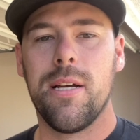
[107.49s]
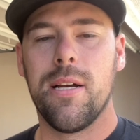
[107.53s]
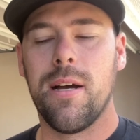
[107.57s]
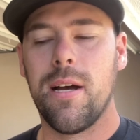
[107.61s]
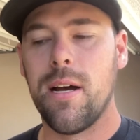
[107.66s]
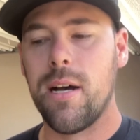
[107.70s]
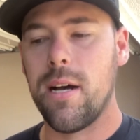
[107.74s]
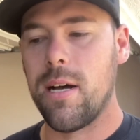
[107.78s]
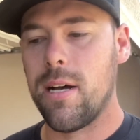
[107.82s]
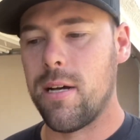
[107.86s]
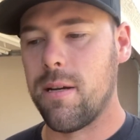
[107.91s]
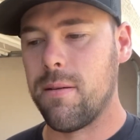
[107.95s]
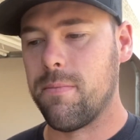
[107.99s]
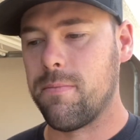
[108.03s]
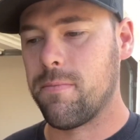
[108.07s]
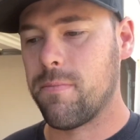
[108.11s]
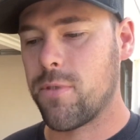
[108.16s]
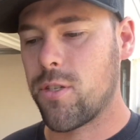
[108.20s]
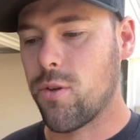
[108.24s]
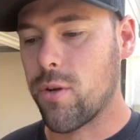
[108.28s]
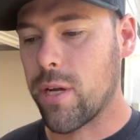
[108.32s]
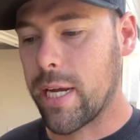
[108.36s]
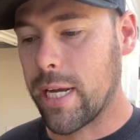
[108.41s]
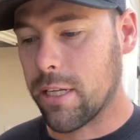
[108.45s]

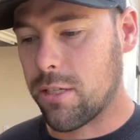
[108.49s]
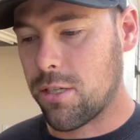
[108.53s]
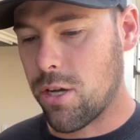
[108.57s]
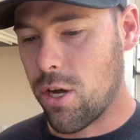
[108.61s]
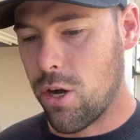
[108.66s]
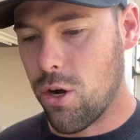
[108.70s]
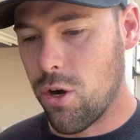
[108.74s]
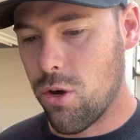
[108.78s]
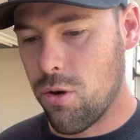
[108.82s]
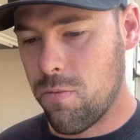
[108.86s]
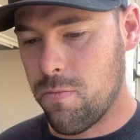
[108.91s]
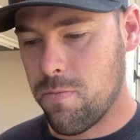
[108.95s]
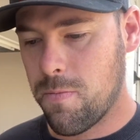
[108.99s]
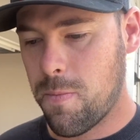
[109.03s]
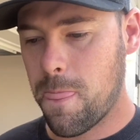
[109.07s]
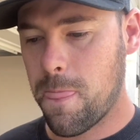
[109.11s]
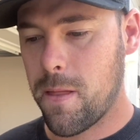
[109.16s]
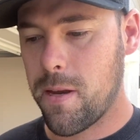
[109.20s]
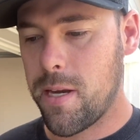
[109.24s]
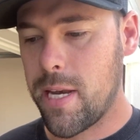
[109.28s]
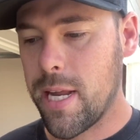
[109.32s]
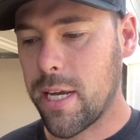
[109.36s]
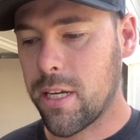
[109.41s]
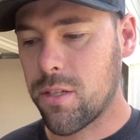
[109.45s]
So he gets home,
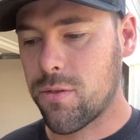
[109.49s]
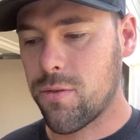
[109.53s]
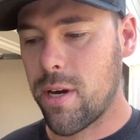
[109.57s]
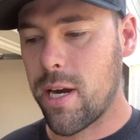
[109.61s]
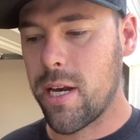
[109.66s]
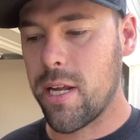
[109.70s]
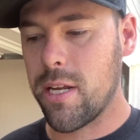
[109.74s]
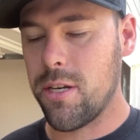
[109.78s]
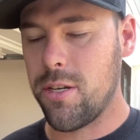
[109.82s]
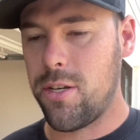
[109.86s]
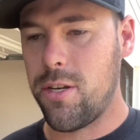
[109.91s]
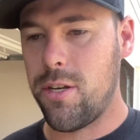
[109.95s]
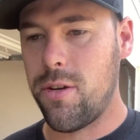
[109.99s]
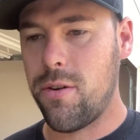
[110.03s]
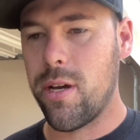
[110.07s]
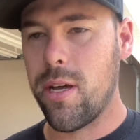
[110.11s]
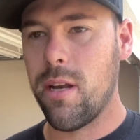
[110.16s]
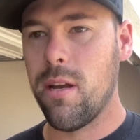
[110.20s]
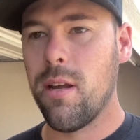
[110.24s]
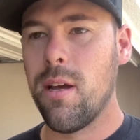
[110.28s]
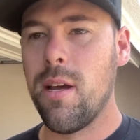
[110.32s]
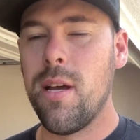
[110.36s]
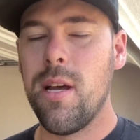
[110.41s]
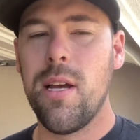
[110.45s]
digs right into
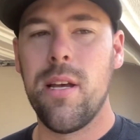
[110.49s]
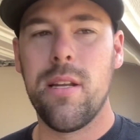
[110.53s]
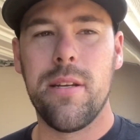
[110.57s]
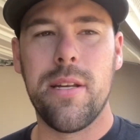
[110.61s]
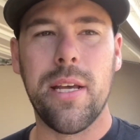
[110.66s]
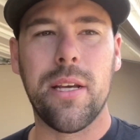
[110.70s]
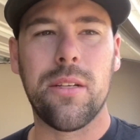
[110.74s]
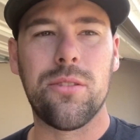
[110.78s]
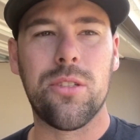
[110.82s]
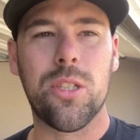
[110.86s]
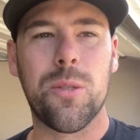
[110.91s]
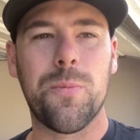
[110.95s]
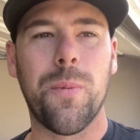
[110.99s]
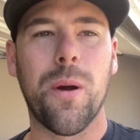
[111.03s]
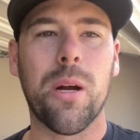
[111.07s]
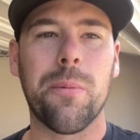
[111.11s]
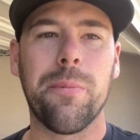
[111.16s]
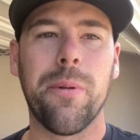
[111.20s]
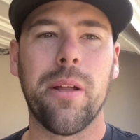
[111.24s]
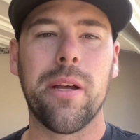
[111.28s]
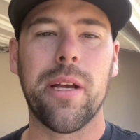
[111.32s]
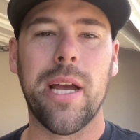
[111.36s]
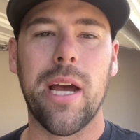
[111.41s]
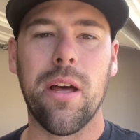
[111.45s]
it, takes the spark
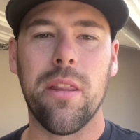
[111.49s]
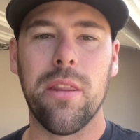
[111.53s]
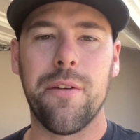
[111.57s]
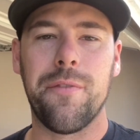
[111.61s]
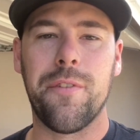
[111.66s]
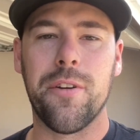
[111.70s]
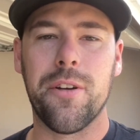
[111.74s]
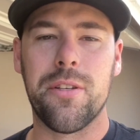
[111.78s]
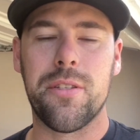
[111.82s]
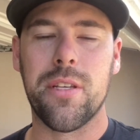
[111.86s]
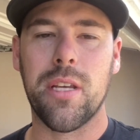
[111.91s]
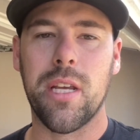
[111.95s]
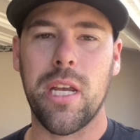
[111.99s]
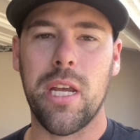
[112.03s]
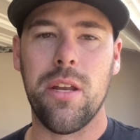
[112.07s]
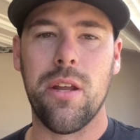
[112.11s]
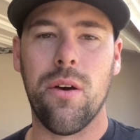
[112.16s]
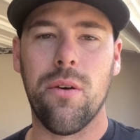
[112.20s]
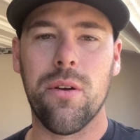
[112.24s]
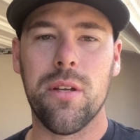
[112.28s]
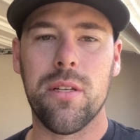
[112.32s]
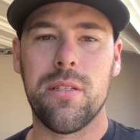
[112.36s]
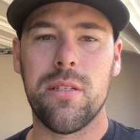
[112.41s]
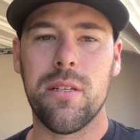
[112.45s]
plug out, and the first thing he
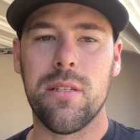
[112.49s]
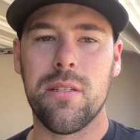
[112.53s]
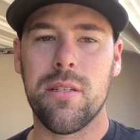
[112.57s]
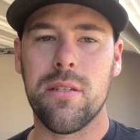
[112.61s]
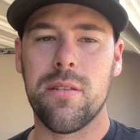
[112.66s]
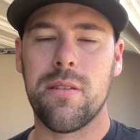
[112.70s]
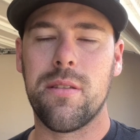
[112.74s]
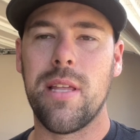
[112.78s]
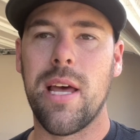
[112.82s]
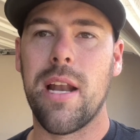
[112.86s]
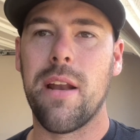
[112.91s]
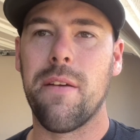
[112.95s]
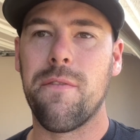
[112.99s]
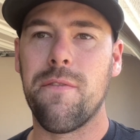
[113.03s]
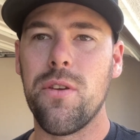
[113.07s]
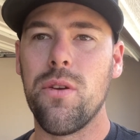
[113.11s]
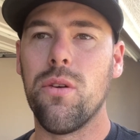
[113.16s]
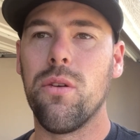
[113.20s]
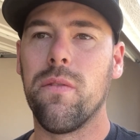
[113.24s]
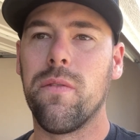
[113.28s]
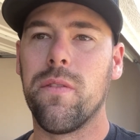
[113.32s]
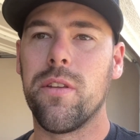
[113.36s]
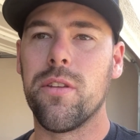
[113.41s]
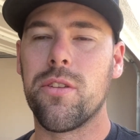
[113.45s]
notices is that a
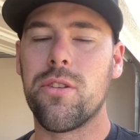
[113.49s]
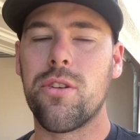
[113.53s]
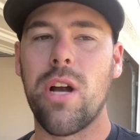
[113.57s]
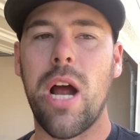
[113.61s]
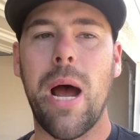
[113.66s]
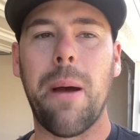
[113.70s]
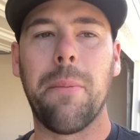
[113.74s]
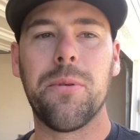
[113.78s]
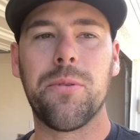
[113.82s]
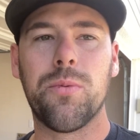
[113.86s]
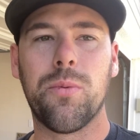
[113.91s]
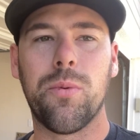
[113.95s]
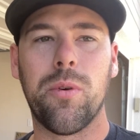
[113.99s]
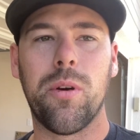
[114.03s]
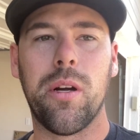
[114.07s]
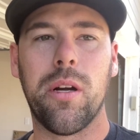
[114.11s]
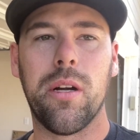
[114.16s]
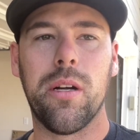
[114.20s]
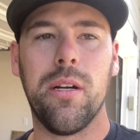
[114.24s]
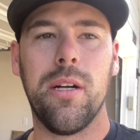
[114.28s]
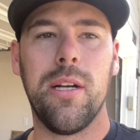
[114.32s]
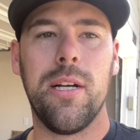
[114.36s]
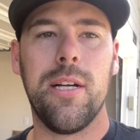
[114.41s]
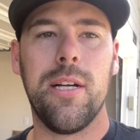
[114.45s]
few of the straps
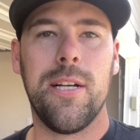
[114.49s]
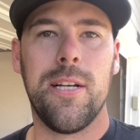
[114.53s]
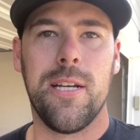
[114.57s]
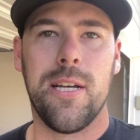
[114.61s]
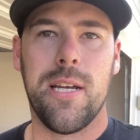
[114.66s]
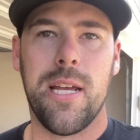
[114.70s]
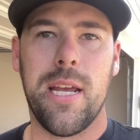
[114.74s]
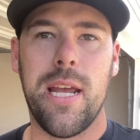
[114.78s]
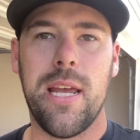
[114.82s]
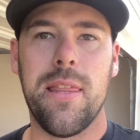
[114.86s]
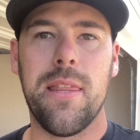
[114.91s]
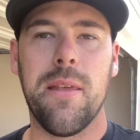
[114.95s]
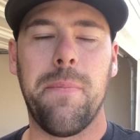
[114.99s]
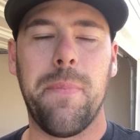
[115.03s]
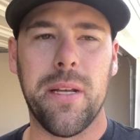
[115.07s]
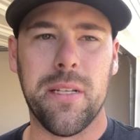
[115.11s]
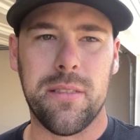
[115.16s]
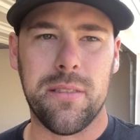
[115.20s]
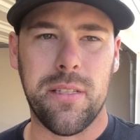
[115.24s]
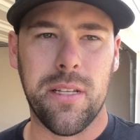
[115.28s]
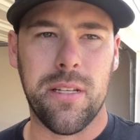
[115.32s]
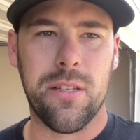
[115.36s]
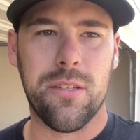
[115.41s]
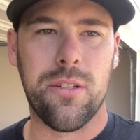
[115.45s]
were hitting the
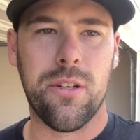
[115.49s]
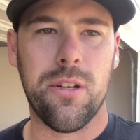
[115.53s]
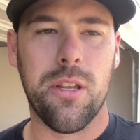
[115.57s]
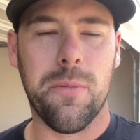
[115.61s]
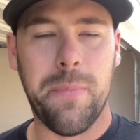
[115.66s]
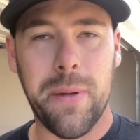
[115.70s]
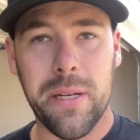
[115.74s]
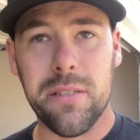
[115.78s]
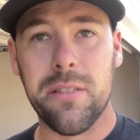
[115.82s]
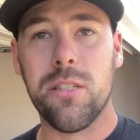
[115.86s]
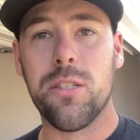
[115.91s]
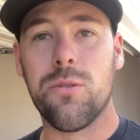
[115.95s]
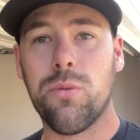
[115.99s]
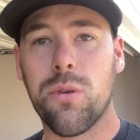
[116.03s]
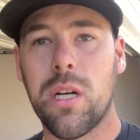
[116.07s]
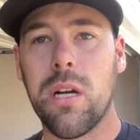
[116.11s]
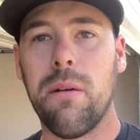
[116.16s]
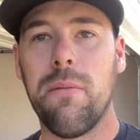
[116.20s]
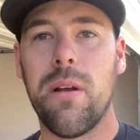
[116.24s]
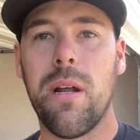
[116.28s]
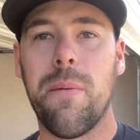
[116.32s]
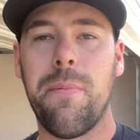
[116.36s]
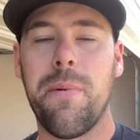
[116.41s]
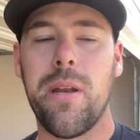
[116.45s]
pistons, or the pistons were
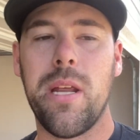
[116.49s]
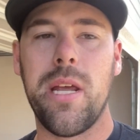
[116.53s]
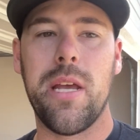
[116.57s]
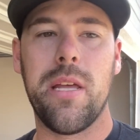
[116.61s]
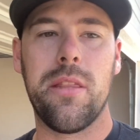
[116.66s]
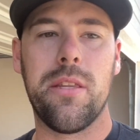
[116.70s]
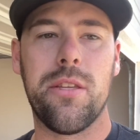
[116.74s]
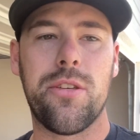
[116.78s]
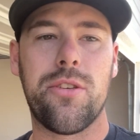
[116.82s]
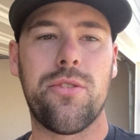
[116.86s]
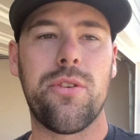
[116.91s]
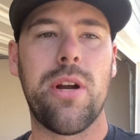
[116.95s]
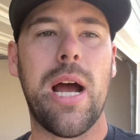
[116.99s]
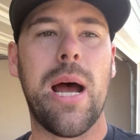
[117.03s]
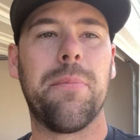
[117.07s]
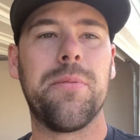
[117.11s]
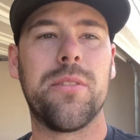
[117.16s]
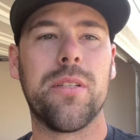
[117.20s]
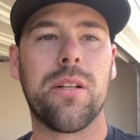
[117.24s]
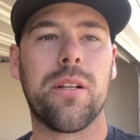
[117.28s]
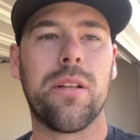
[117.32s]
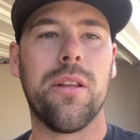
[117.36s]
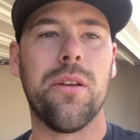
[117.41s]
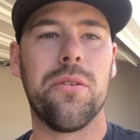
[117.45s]
coming up and hitting the
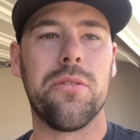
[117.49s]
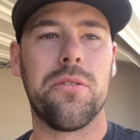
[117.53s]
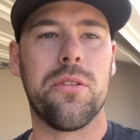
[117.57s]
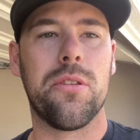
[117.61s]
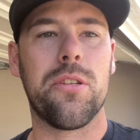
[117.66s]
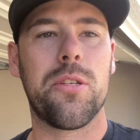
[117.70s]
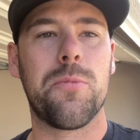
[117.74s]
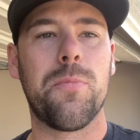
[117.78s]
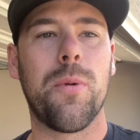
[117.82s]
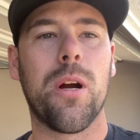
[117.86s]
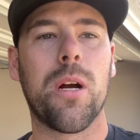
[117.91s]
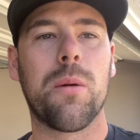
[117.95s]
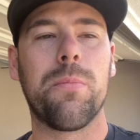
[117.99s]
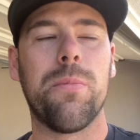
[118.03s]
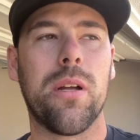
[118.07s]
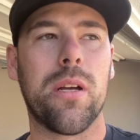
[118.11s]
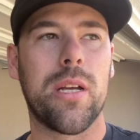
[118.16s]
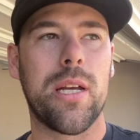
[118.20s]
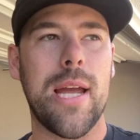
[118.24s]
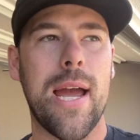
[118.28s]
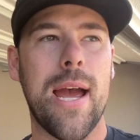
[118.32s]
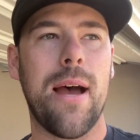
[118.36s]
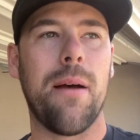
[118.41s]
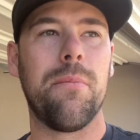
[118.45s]
straps and closing the spark
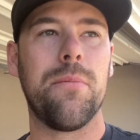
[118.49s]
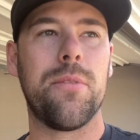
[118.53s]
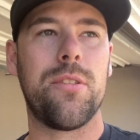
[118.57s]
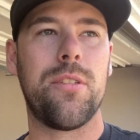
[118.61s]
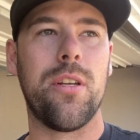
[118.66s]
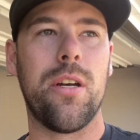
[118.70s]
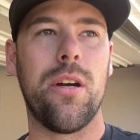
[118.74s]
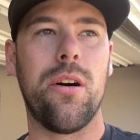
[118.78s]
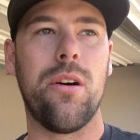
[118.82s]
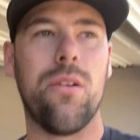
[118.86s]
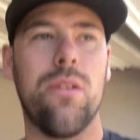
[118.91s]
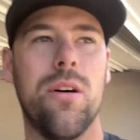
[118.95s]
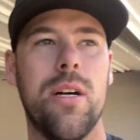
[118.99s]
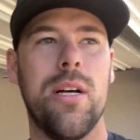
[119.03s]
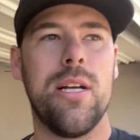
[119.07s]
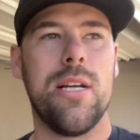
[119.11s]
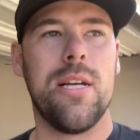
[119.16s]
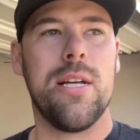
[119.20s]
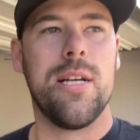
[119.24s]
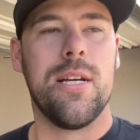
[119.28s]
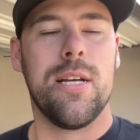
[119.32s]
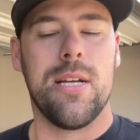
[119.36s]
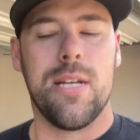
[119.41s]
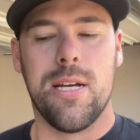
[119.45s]
plug gap. So
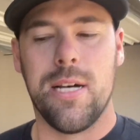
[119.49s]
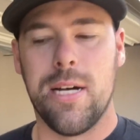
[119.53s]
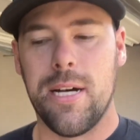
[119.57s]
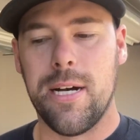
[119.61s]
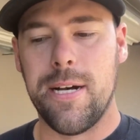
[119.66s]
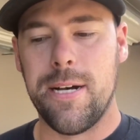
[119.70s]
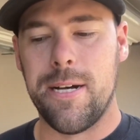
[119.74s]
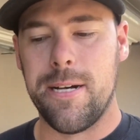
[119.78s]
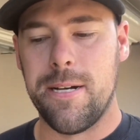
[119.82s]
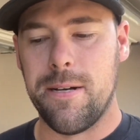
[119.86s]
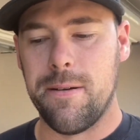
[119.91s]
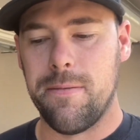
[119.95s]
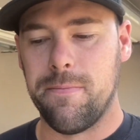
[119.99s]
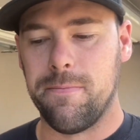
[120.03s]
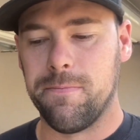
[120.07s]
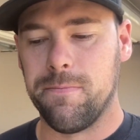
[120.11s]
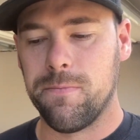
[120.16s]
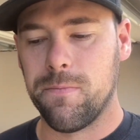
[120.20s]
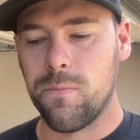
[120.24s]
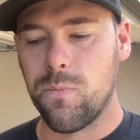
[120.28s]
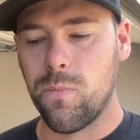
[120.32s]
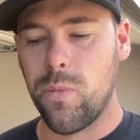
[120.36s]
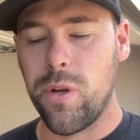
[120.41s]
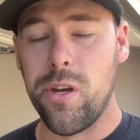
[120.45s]

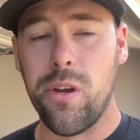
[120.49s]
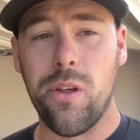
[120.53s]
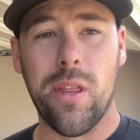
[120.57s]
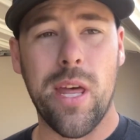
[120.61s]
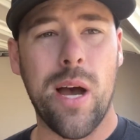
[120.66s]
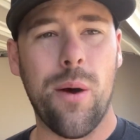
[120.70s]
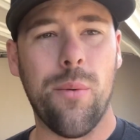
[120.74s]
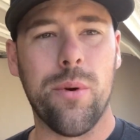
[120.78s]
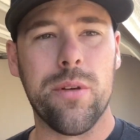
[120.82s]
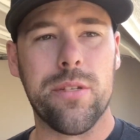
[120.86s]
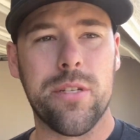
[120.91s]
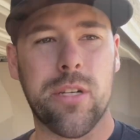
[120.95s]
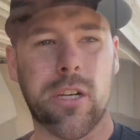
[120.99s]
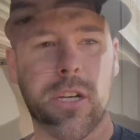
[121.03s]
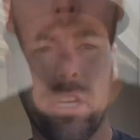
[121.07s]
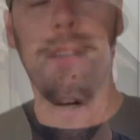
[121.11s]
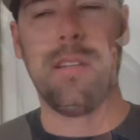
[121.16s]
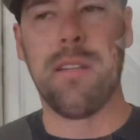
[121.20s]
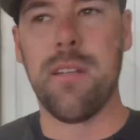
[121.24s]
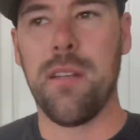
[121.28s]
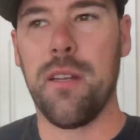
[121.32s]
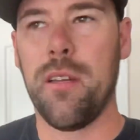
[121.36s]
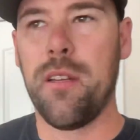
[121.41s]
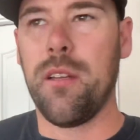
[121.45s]
we knew that wasn't
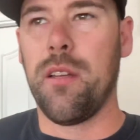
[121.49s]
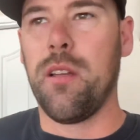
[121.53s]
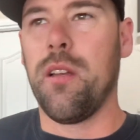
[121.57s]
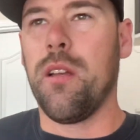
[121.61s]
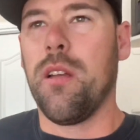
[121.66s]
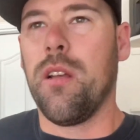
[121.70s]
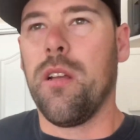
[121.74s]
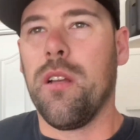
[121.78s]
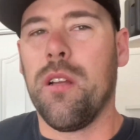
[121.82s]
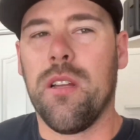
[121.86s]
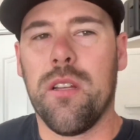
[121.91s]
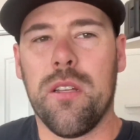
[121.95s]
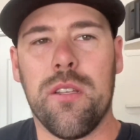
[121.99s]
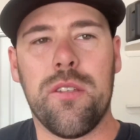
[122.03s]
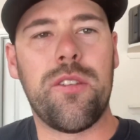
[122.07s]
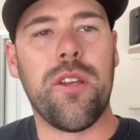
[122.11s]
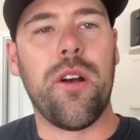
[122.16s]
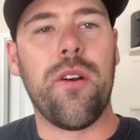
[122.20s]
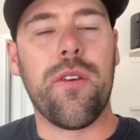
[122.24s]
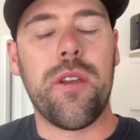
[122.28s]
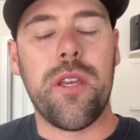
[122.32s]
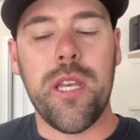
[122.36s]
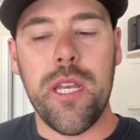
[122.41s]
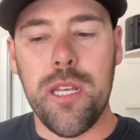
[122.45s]
good.
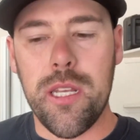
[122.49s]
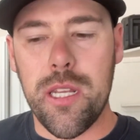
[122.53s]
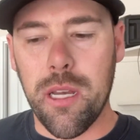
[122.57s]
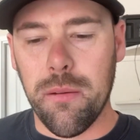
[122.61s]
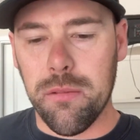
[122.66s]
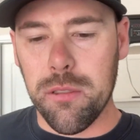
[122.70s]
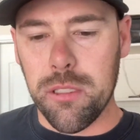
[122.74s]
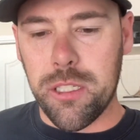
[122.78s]
So he double